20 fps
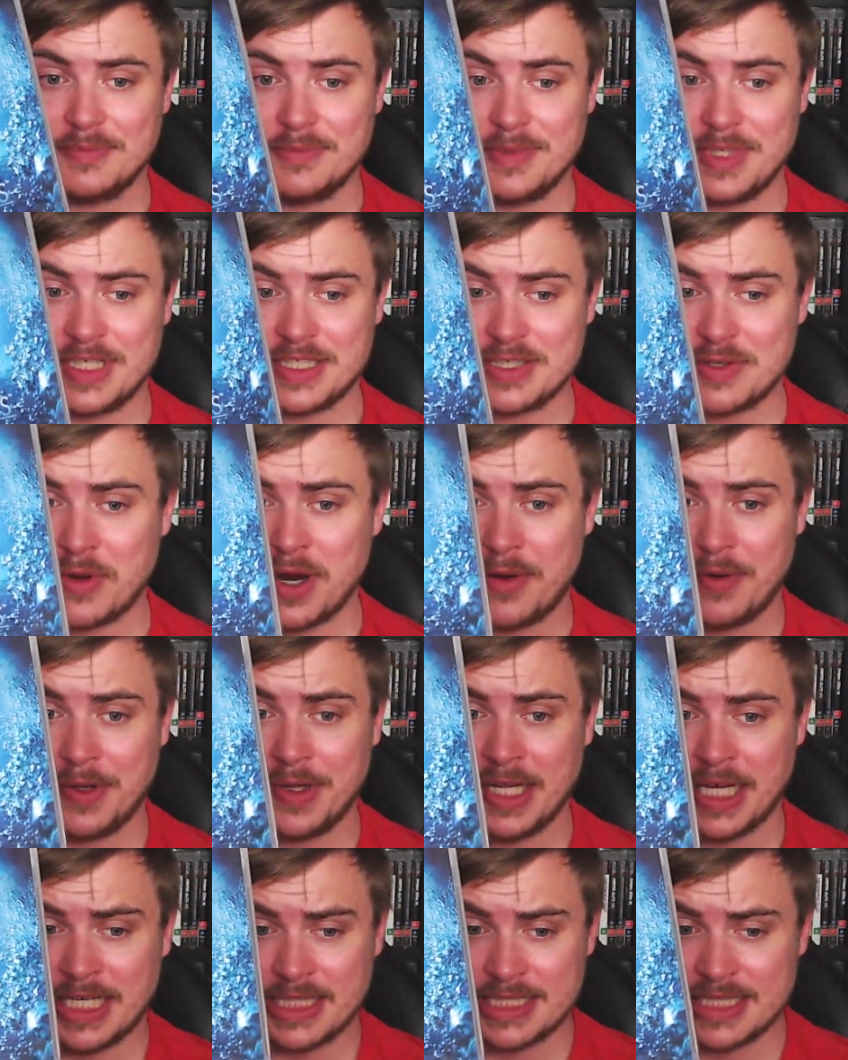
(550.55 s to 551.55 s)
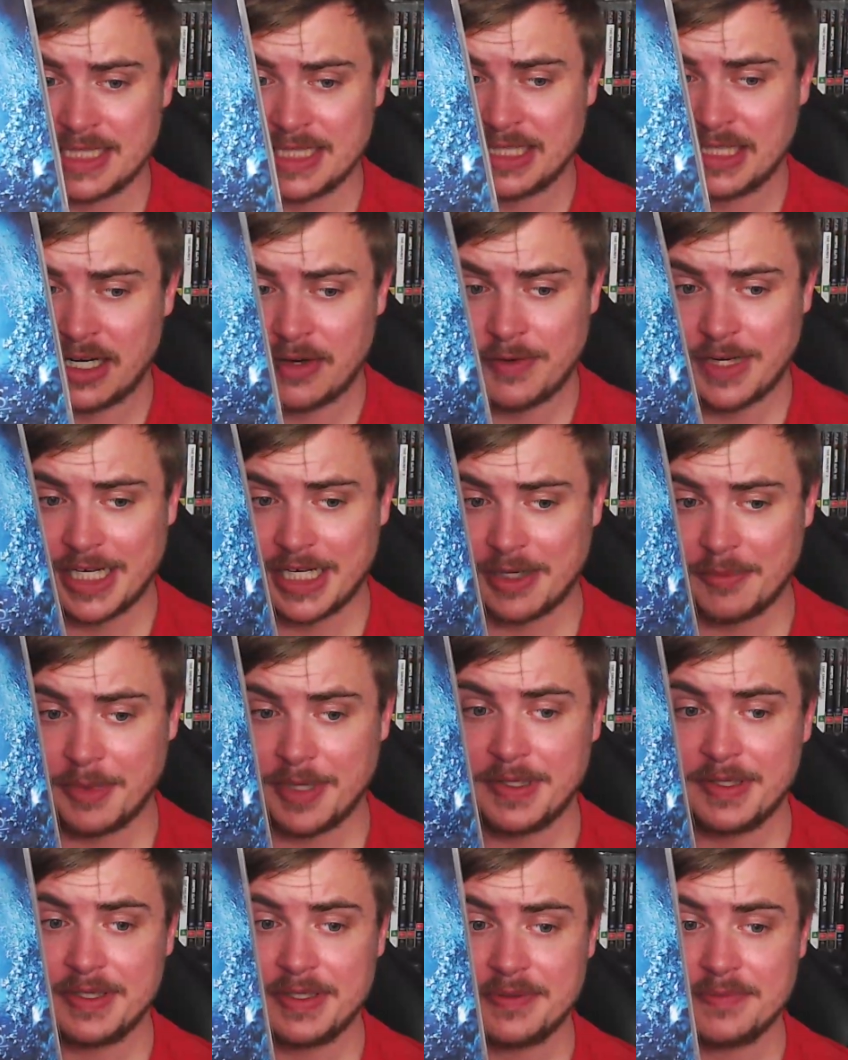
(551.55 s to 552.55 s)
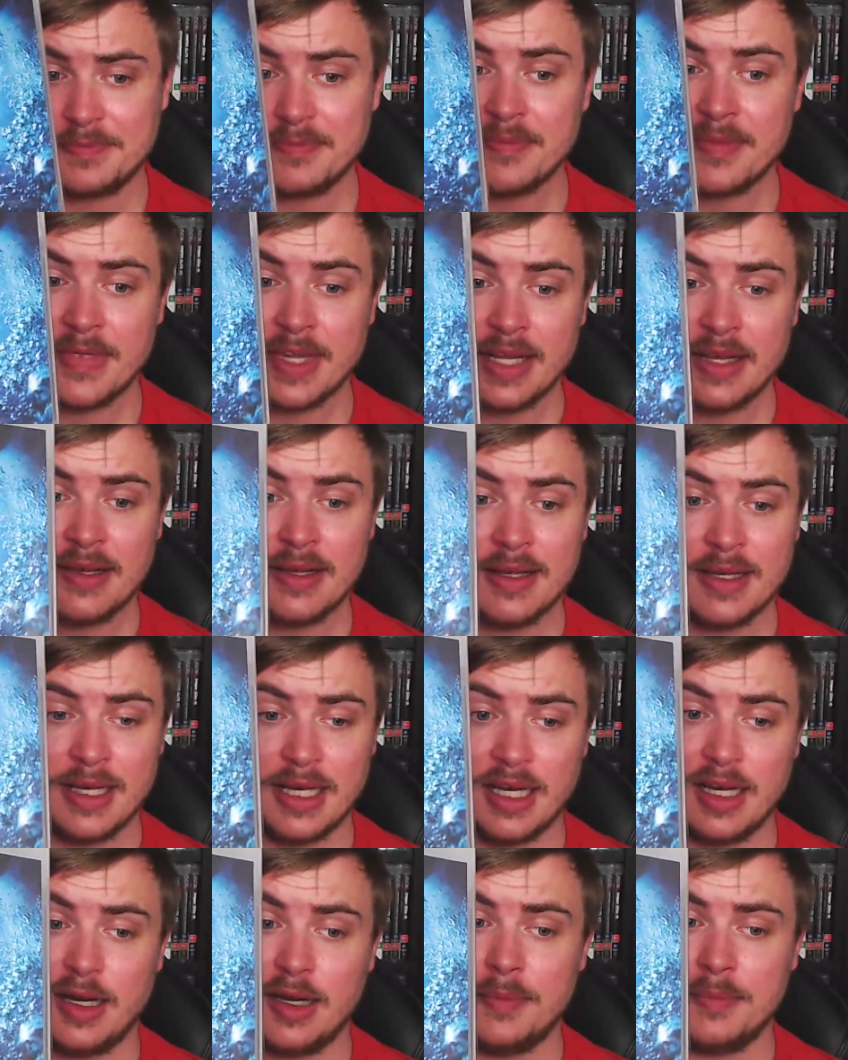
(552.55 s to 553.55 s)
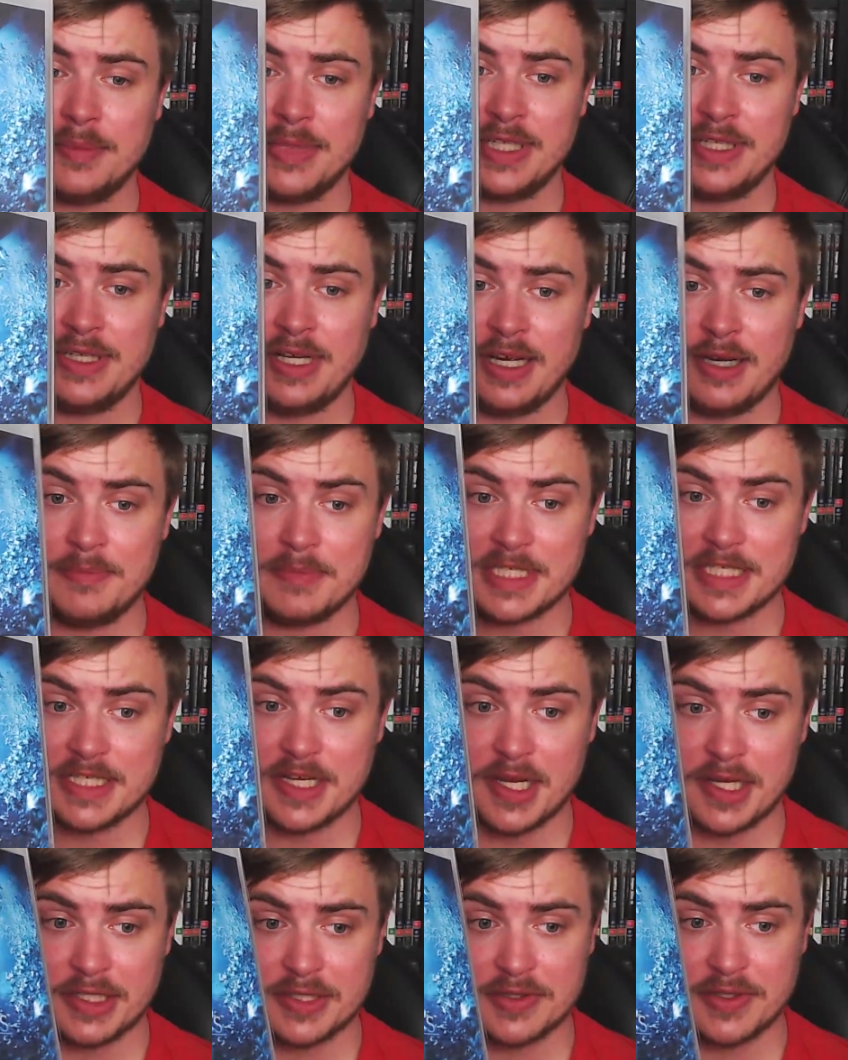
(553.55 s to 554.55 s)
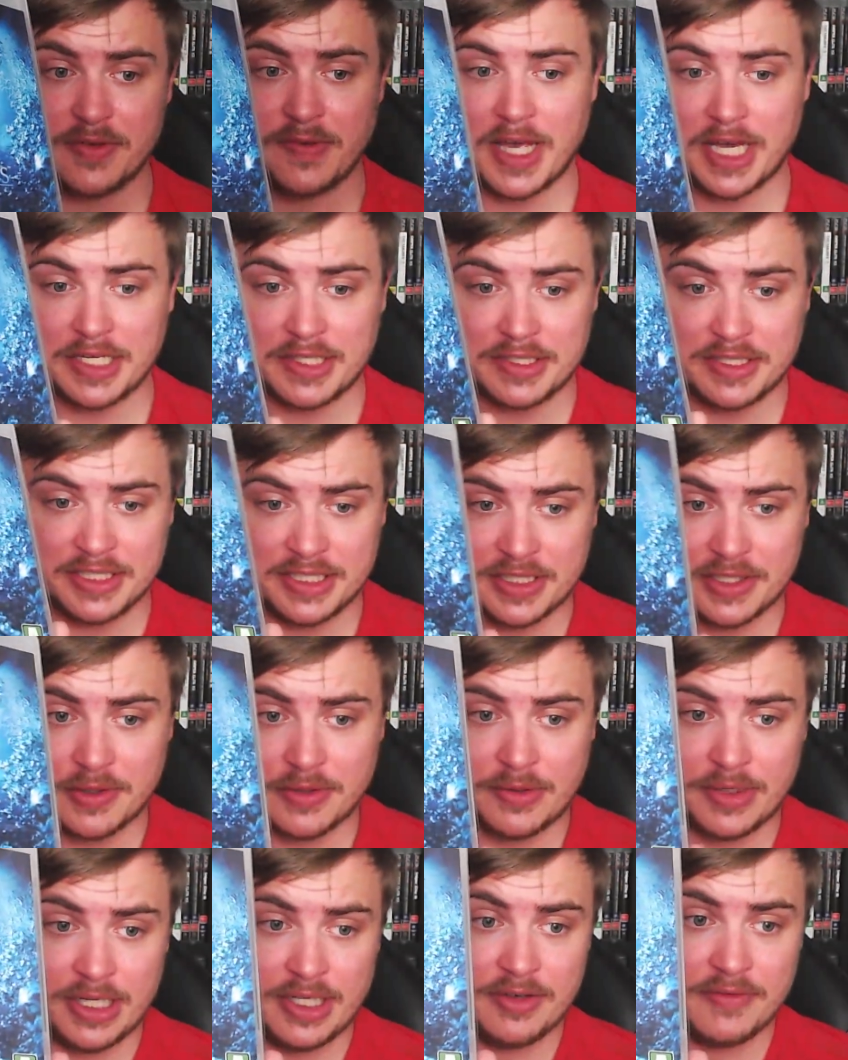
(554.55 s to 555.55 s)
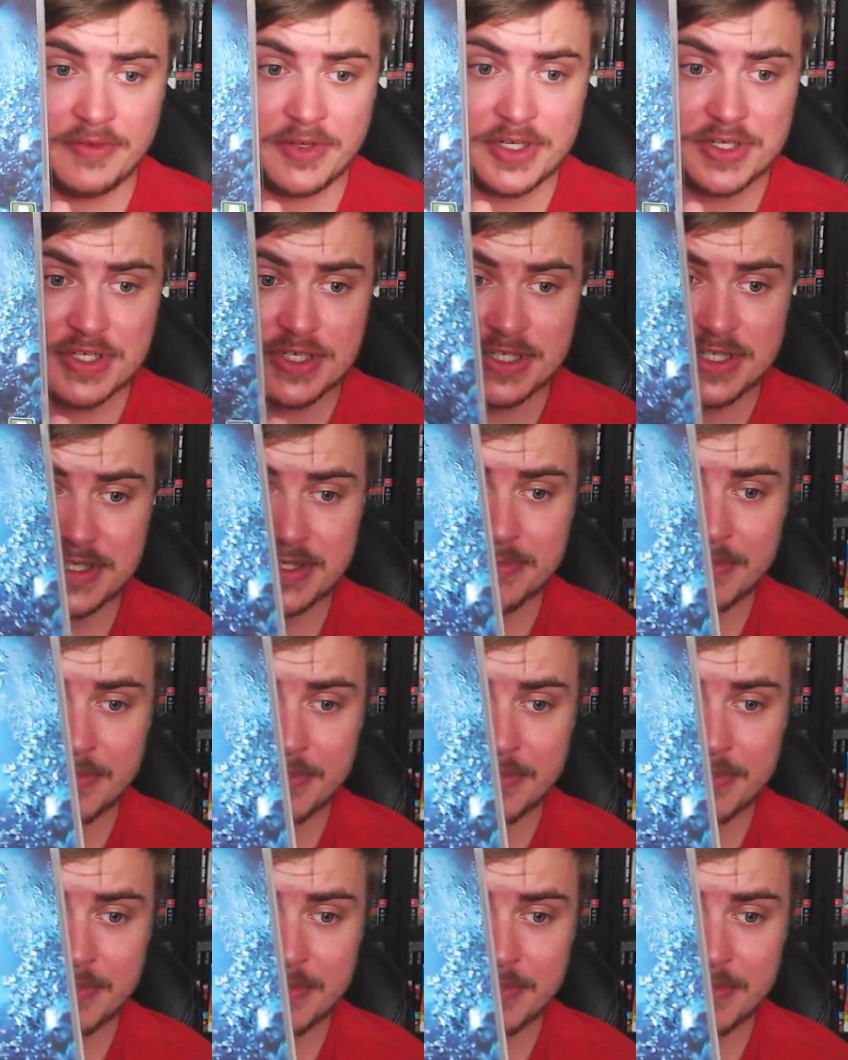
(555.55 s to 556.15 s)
It's quite relaxing, and I recommend it. But yeah, I'm stoked to have added the Korean version to